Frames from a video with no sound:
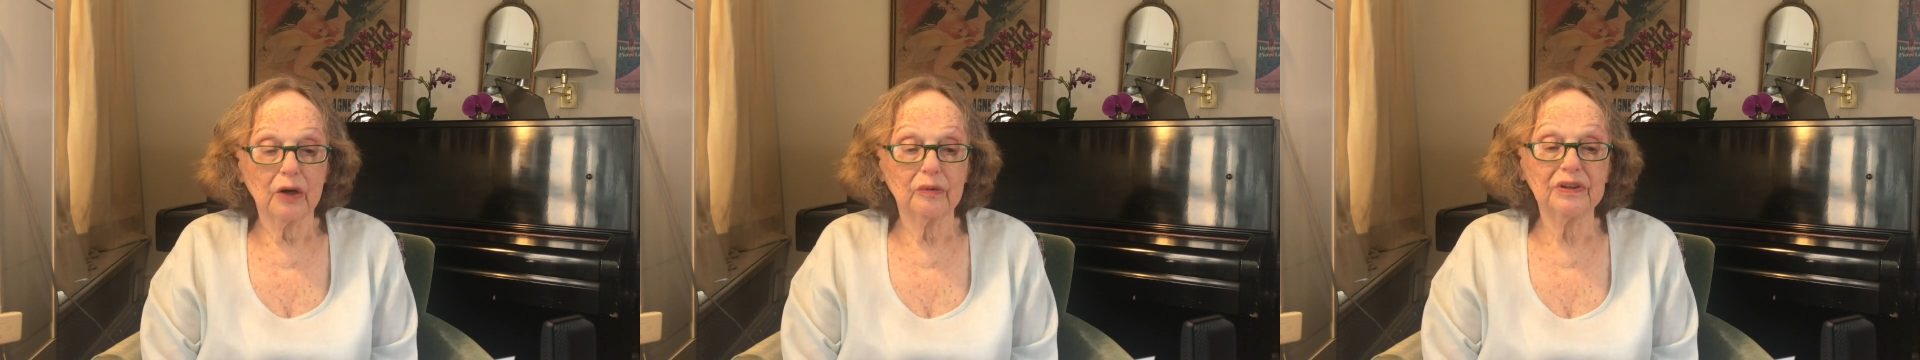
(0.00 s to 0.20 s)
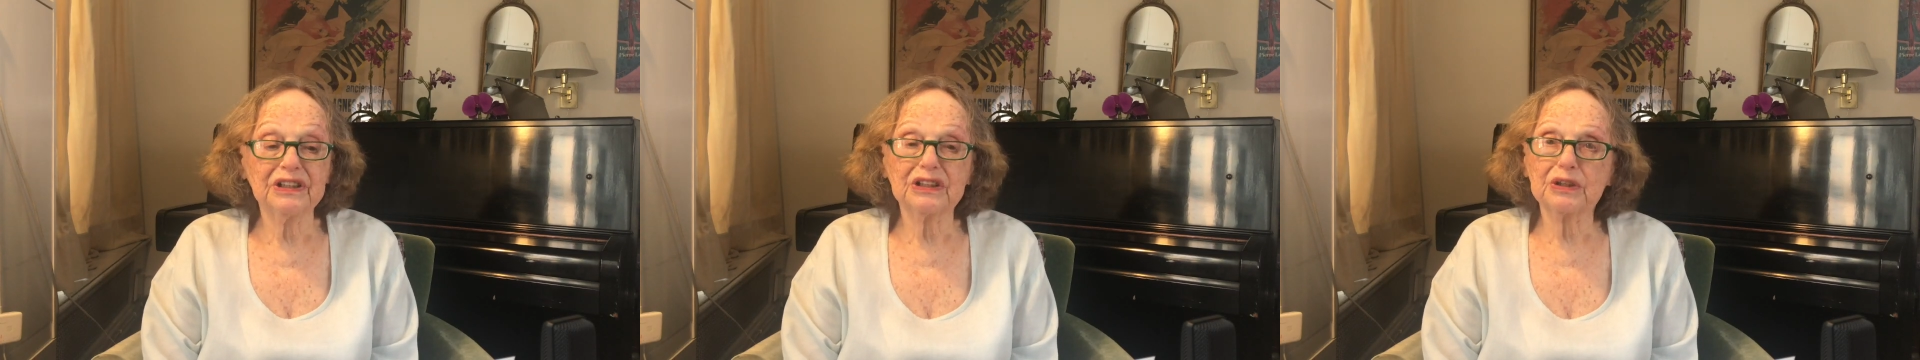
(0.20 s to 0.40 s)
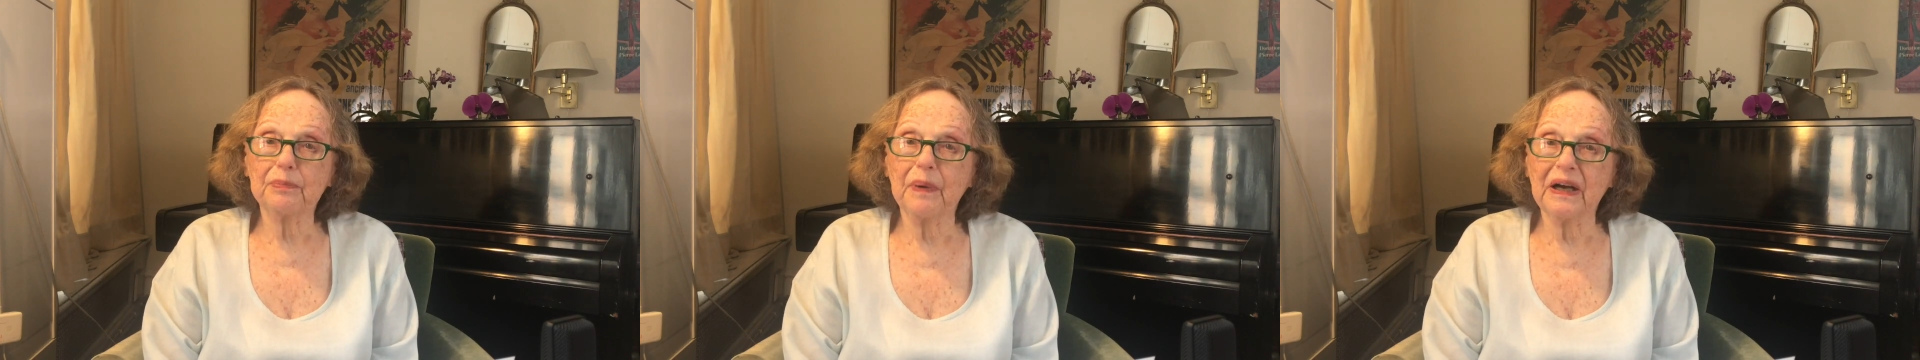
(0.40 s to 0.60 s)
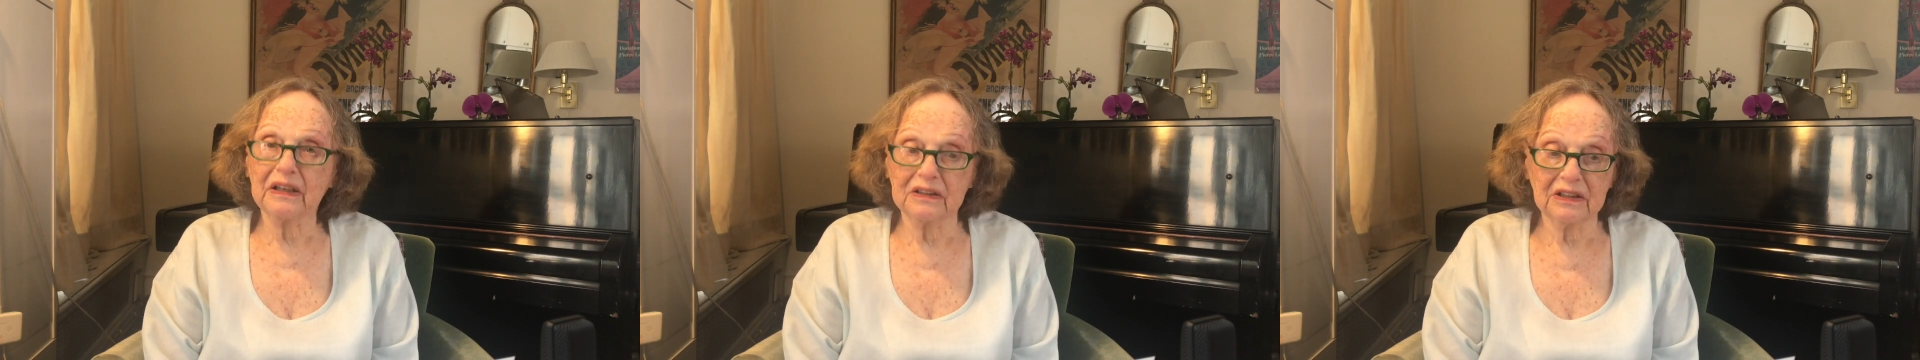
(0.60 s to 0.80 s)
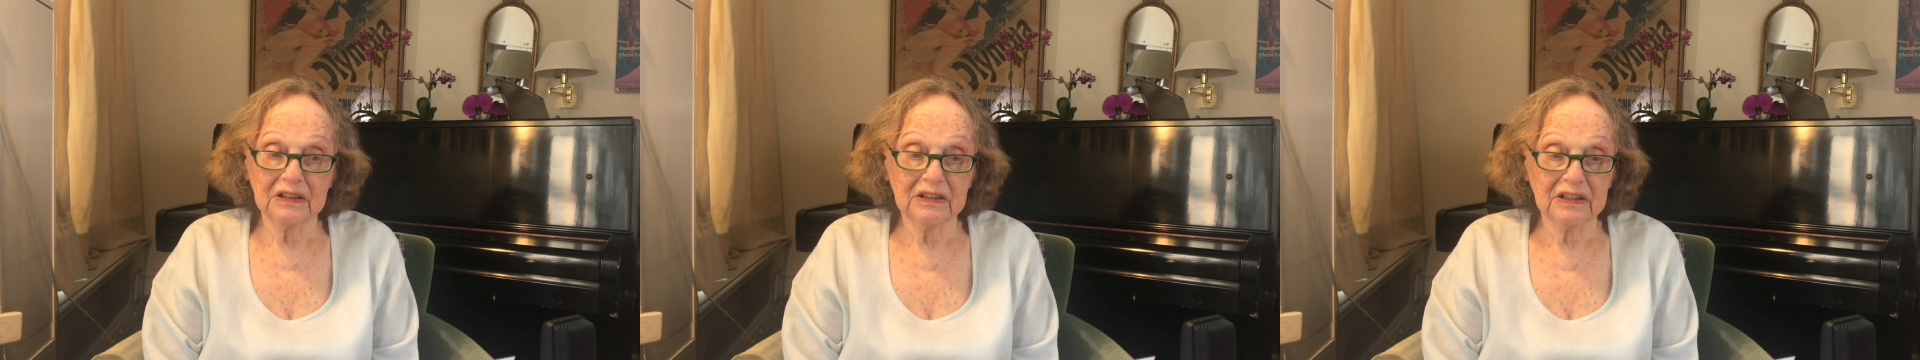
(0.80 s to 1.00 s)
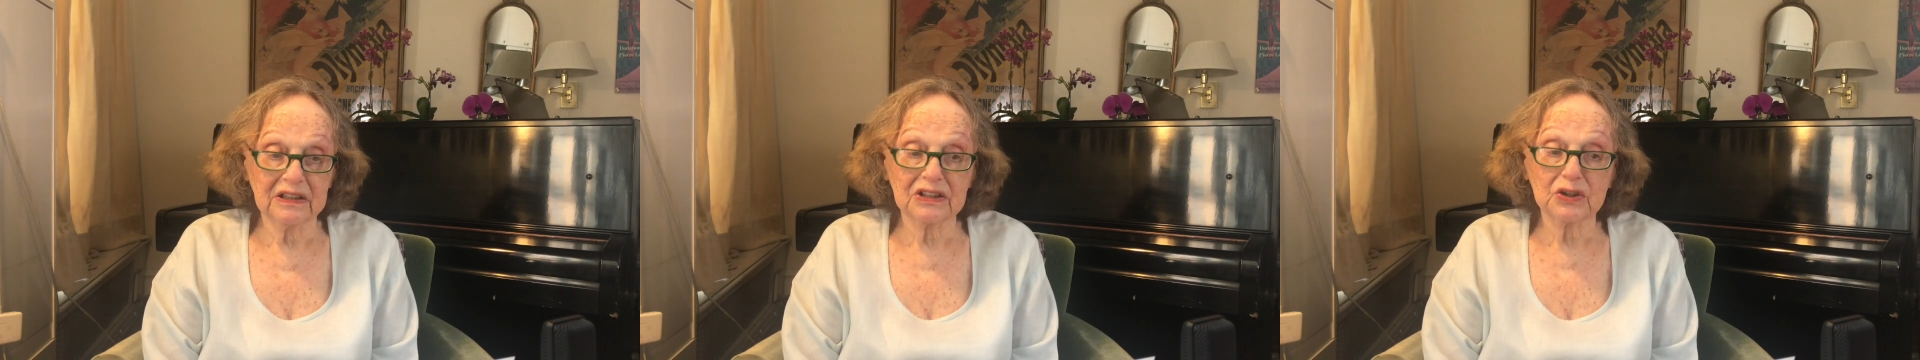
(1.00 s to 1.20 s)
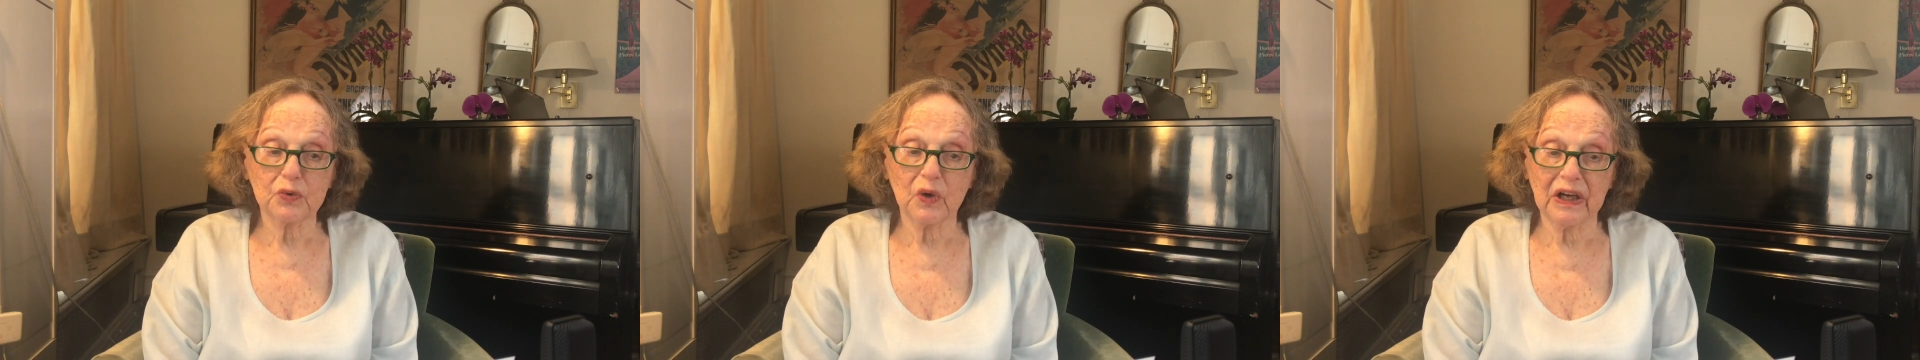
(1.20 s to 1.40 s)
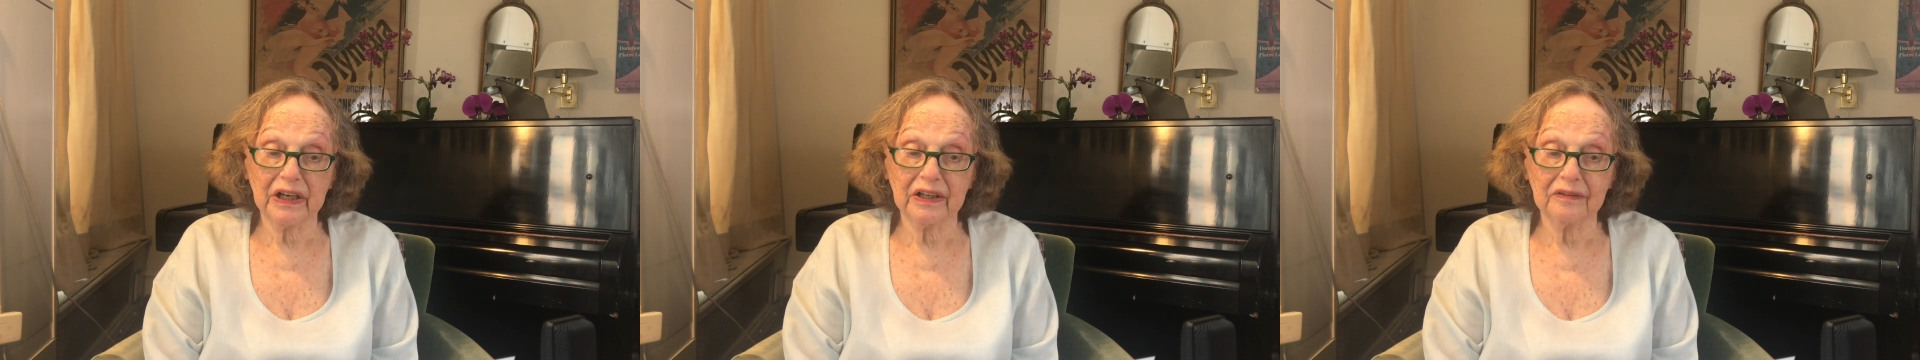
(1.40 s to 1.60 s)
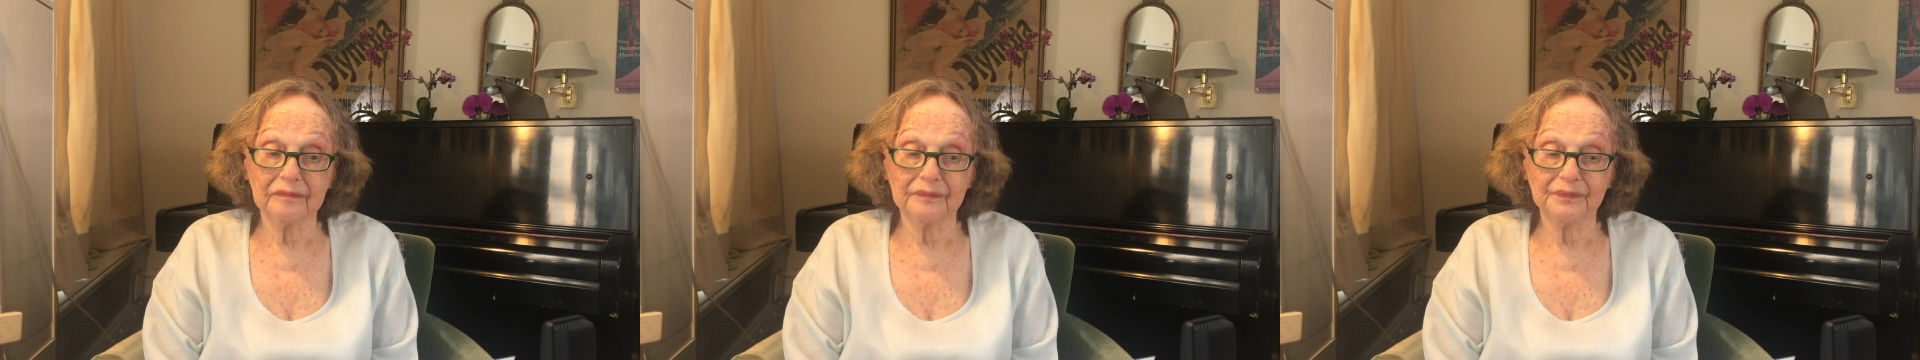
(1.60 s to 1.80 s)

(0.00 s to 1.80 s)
responded this way: